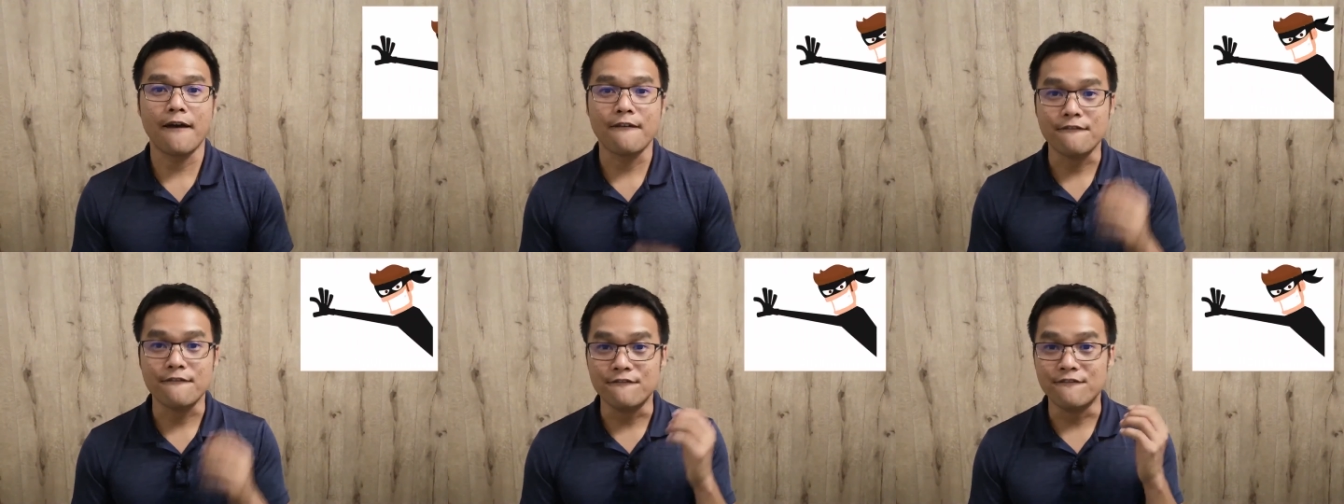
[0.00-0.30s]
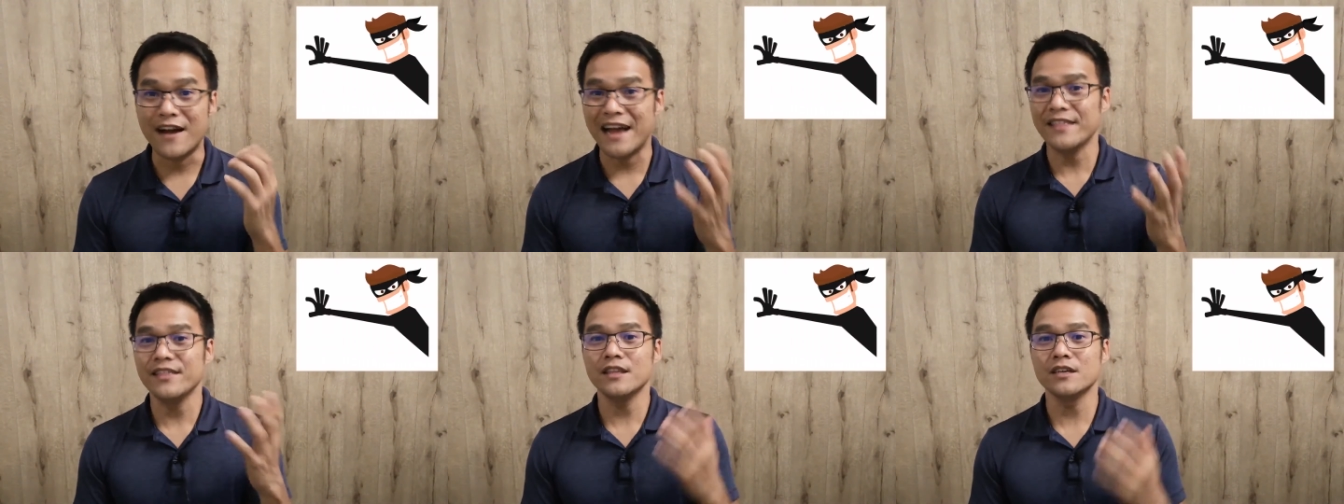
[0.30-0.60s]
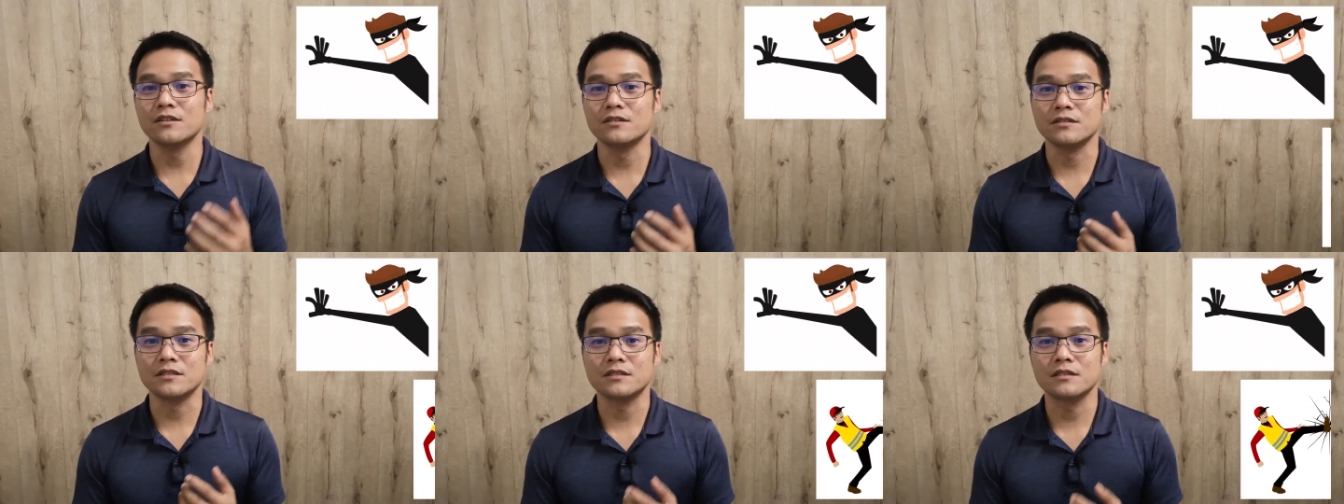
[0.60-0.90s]

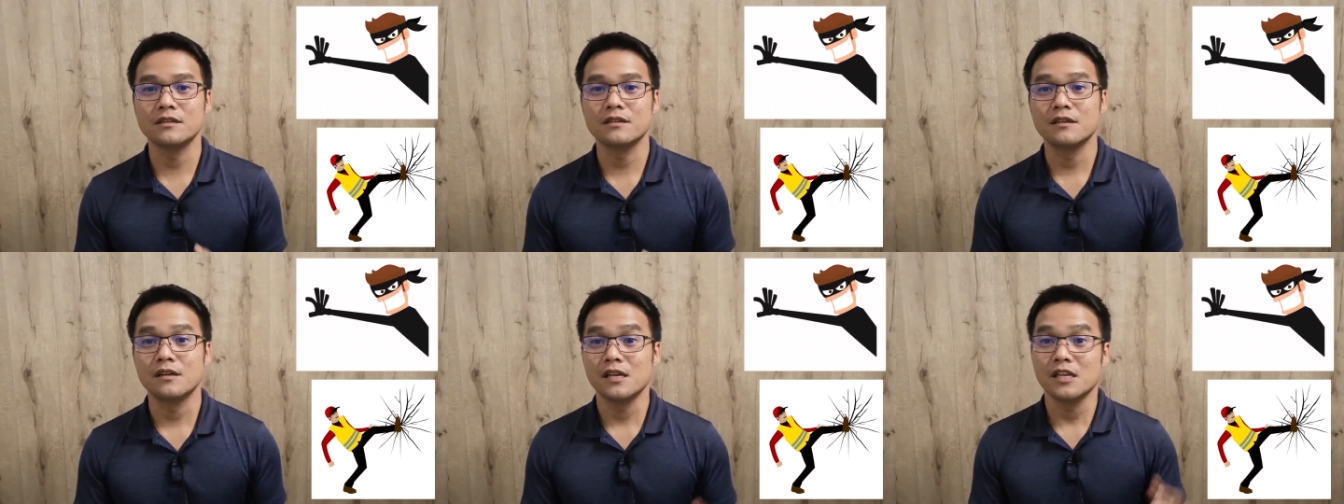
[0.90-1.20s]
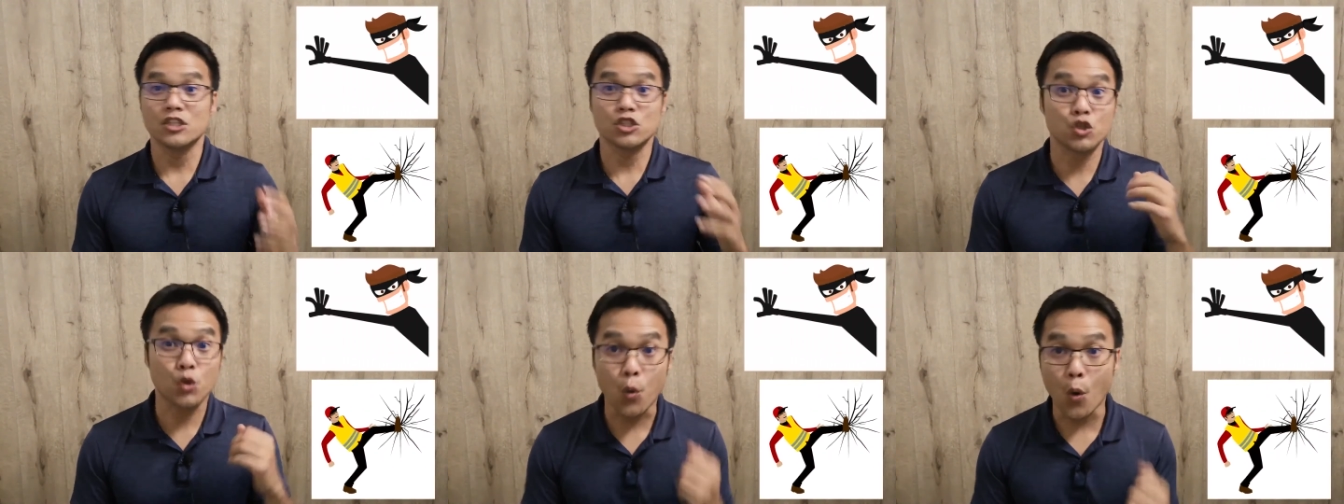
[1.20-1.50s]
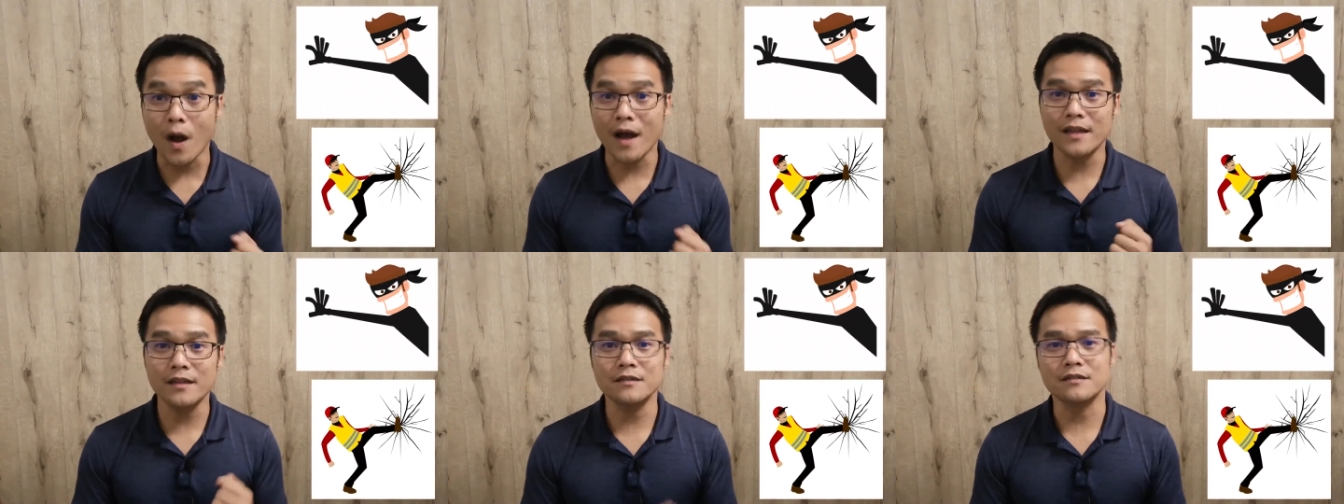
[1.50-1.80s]
vandals,
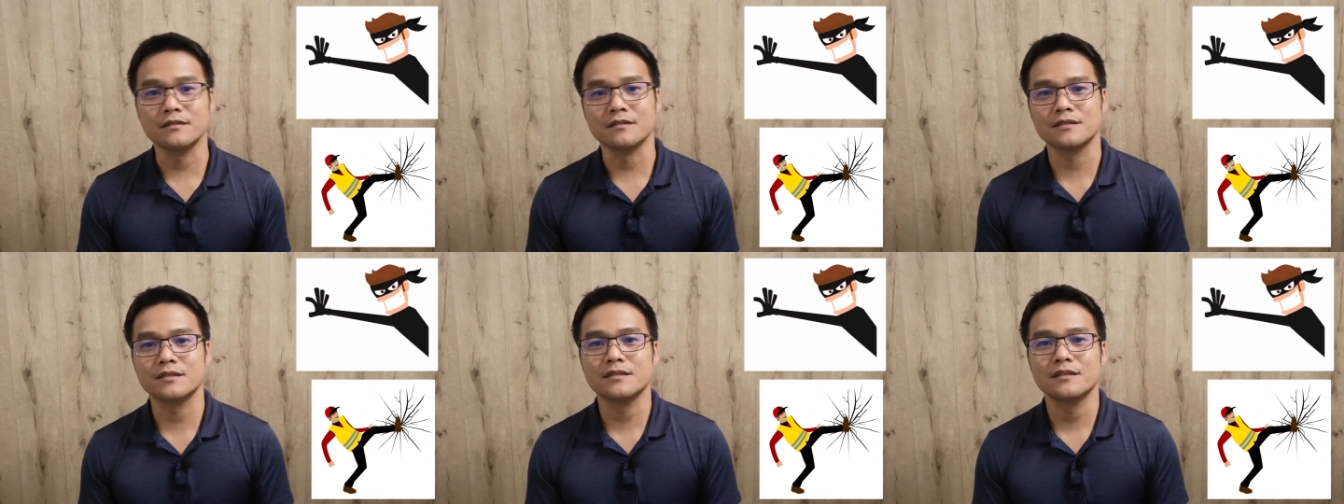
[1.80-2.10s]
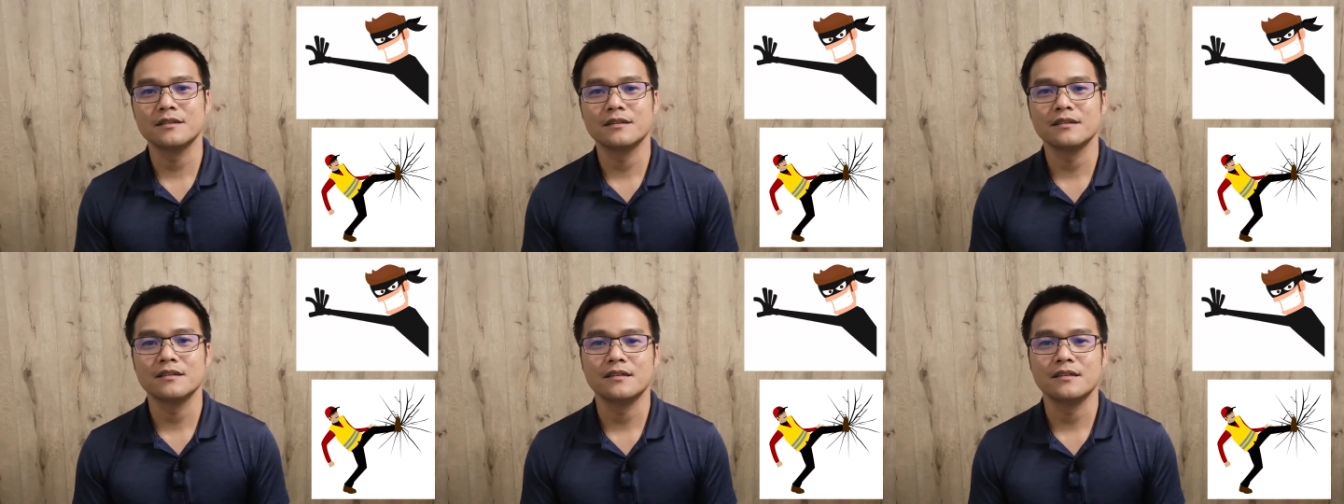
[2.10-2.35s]
squatters.